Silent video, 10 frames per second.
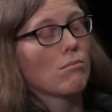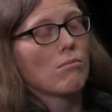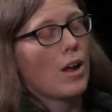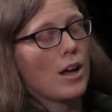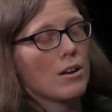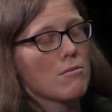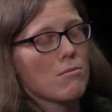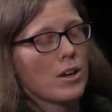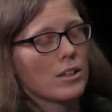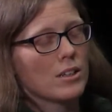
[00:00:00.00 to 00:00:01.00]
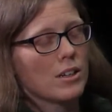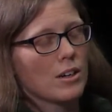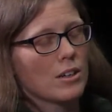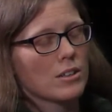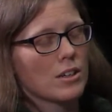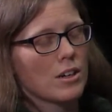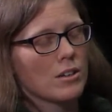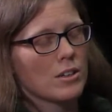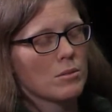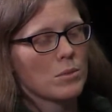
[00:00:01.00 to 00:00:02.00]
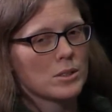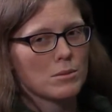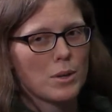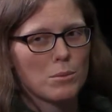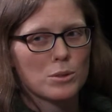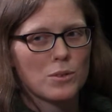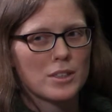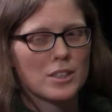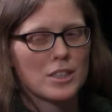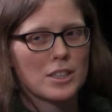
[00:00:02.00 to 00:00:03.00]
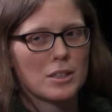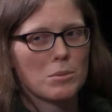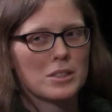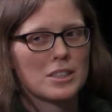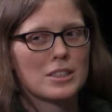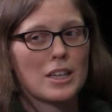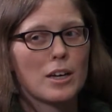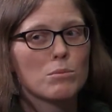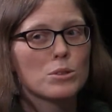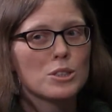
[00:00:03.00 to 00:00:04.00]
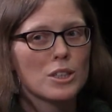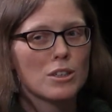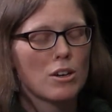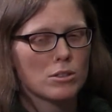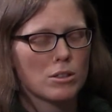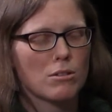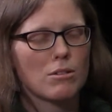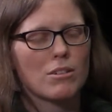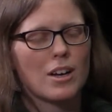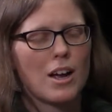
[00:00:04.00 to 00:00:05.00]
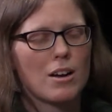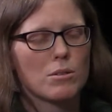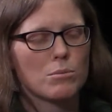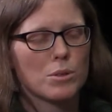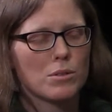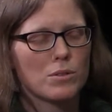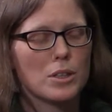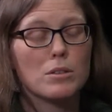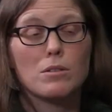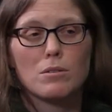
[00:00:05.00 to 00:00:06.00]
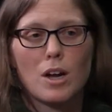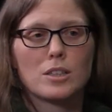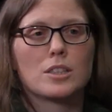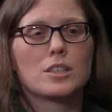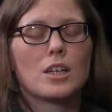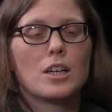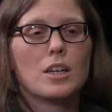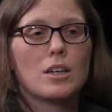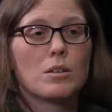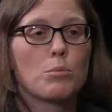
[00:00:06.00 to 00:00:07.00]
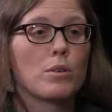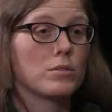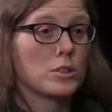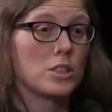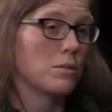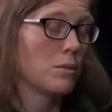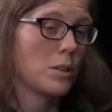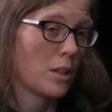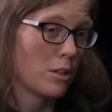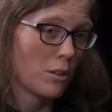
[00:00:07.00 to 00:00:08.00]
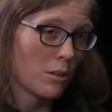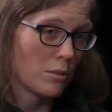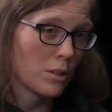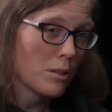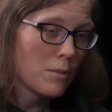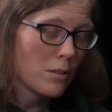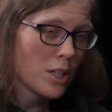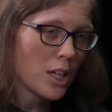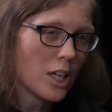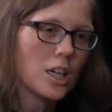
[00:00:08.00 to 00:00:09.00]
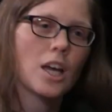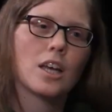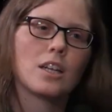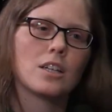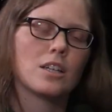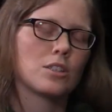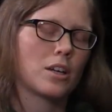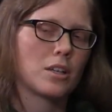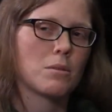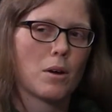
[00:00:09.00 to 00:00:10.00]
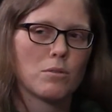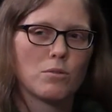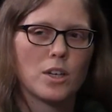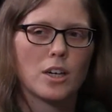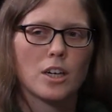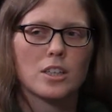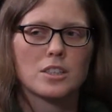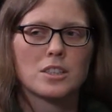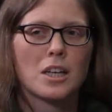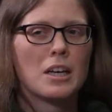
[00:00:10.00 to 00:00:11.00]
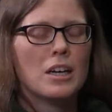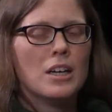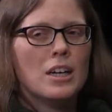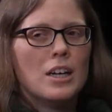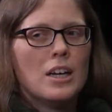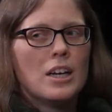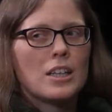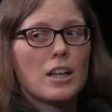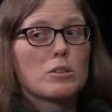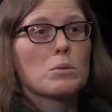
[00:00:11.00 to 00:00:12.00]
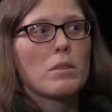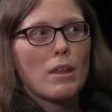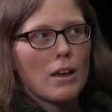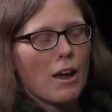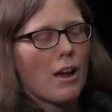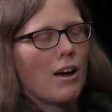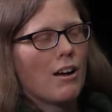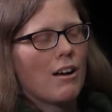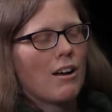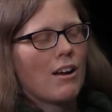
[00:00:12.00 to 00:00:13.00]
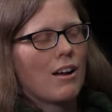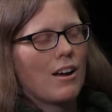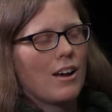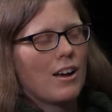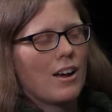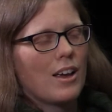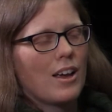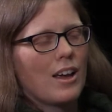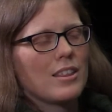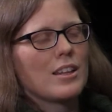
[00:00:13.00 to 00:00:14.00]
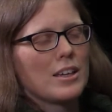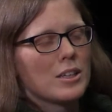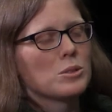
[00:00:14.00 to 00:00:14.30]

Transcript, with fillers: uh, what our, our Muslim neighbors face on a daily basis. I appreciated also how beautifully you nuanced privilege even within your own community yes. and, and talking about fear because that's one thing I, I, think is